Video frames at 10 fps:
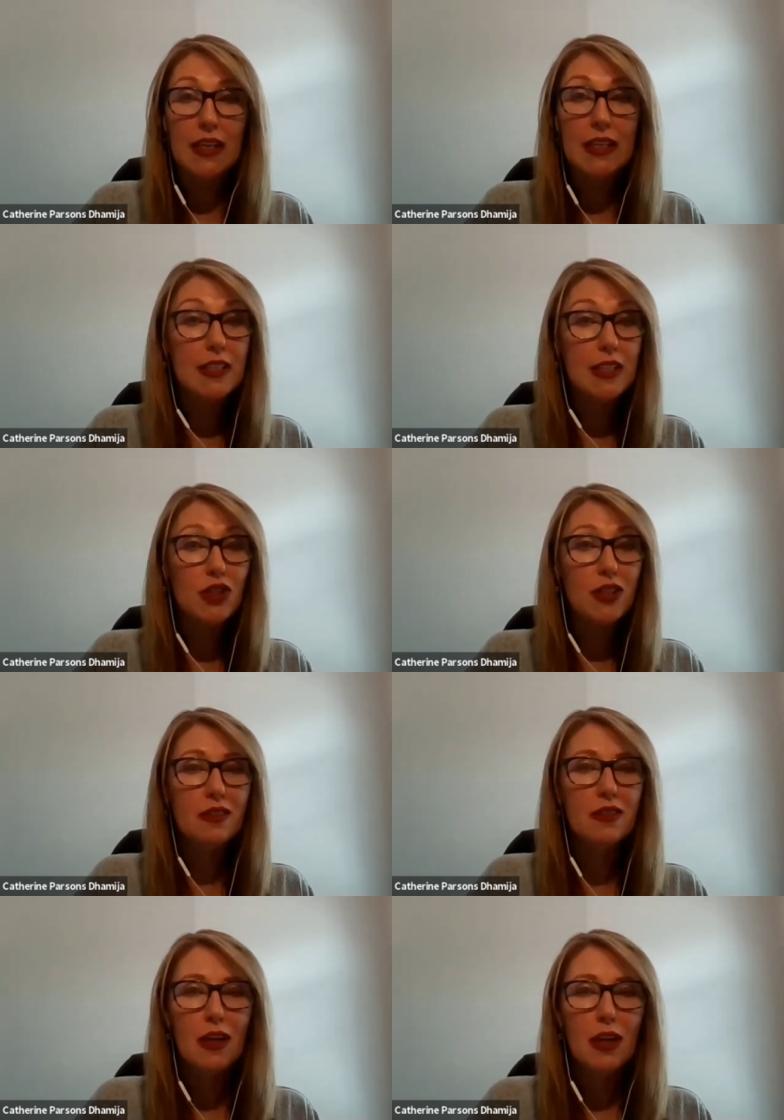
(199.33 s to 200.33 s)
In
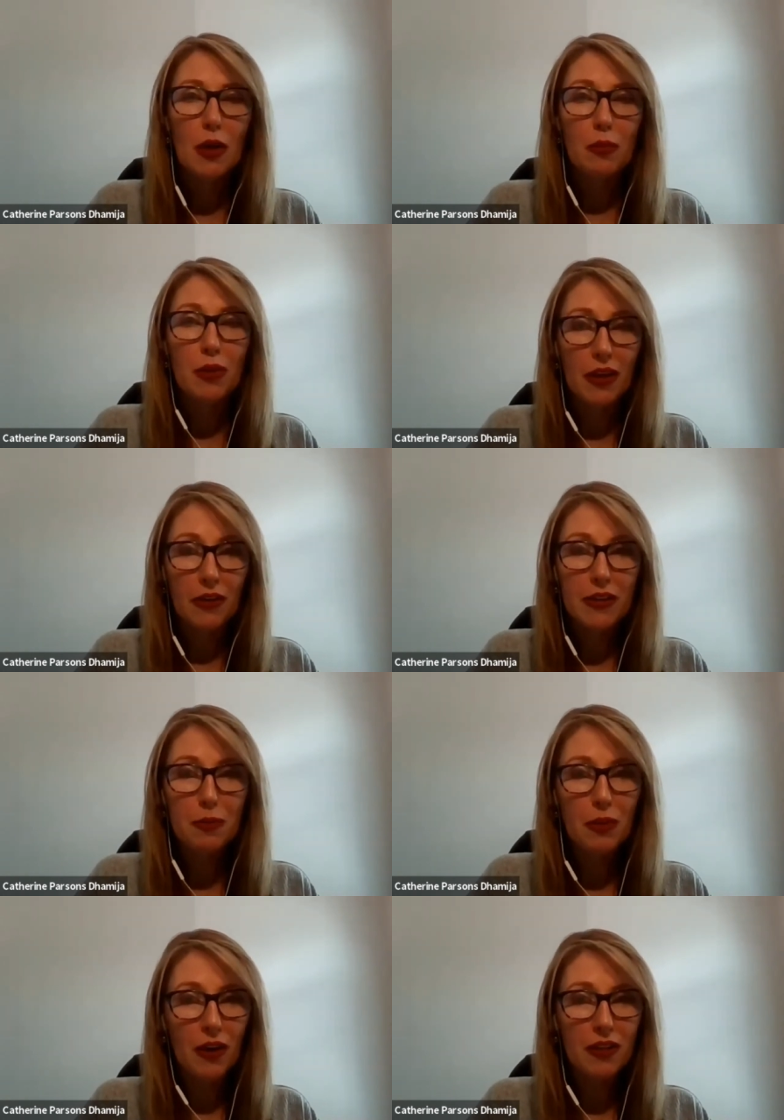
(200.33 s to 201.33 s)
addition, Pierre
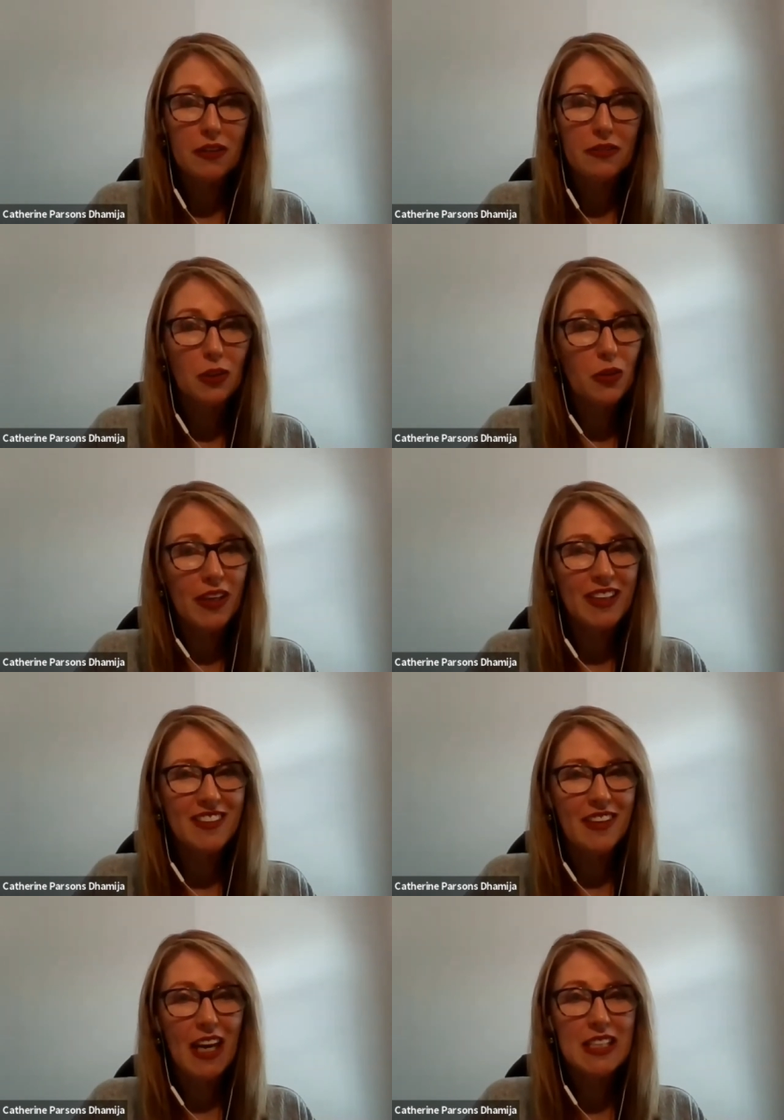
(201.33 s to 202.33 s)
is a part of
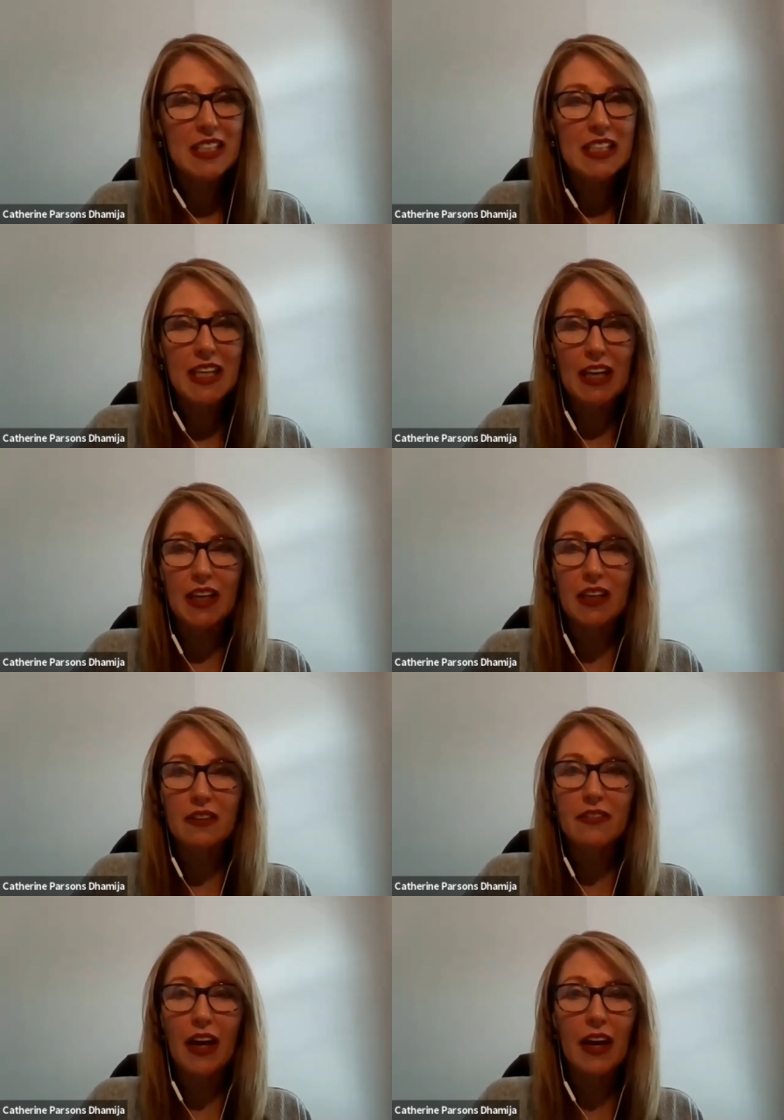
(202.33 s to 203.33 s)
Deloitte as an
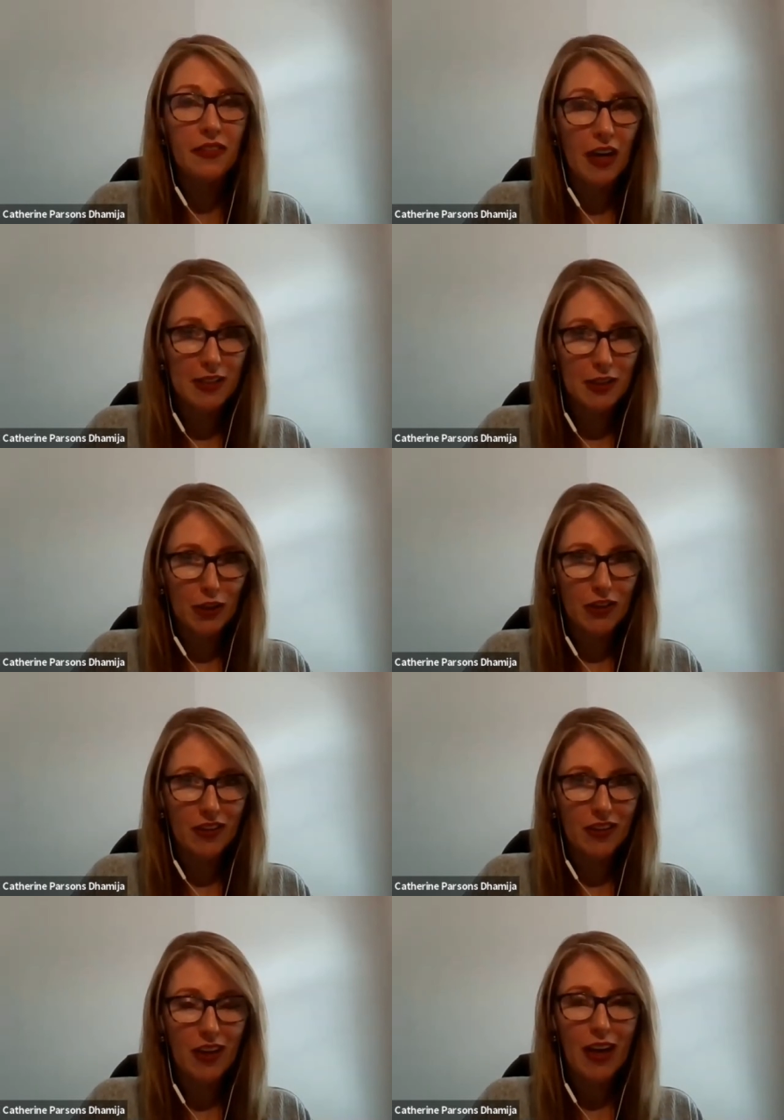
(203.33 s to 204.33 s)
executive advisor.
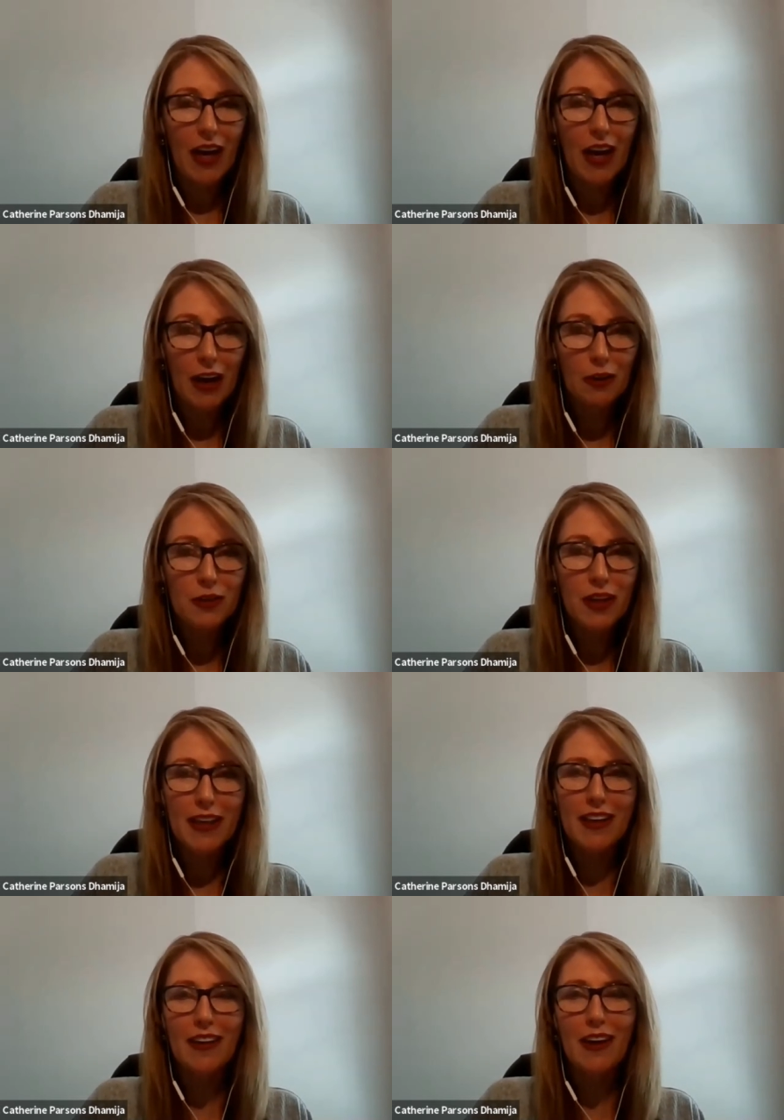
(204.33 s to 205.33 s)
How
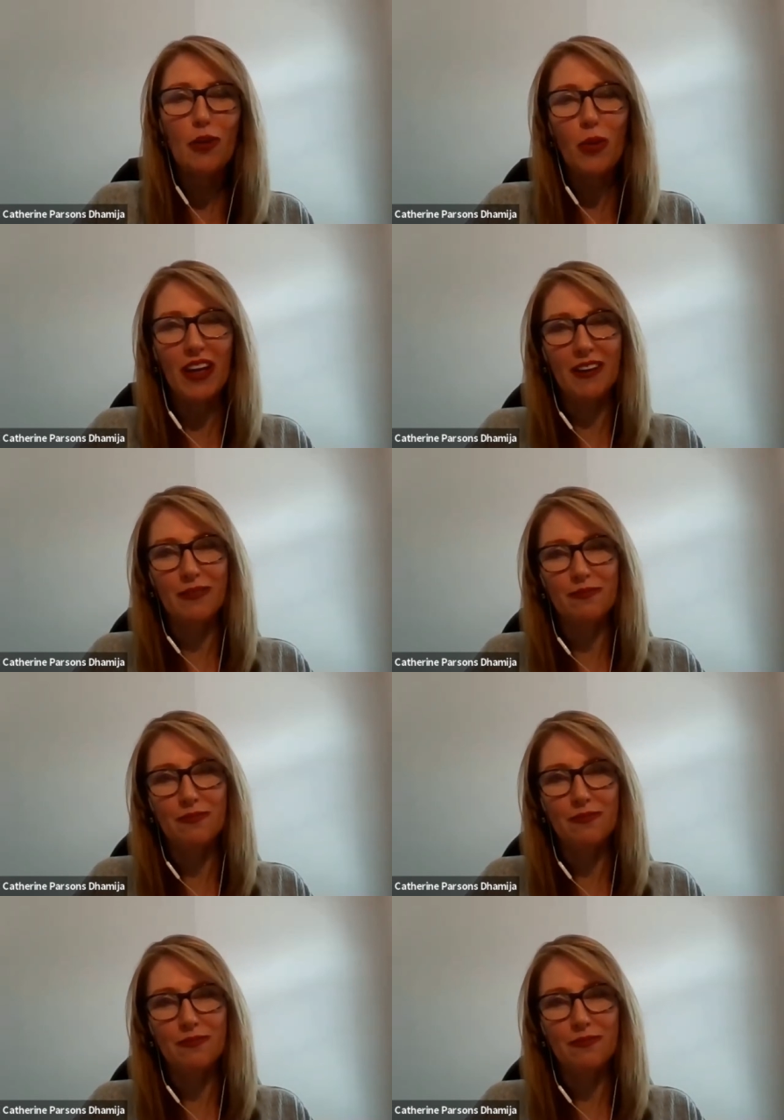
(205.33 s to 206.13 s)
lucky are we?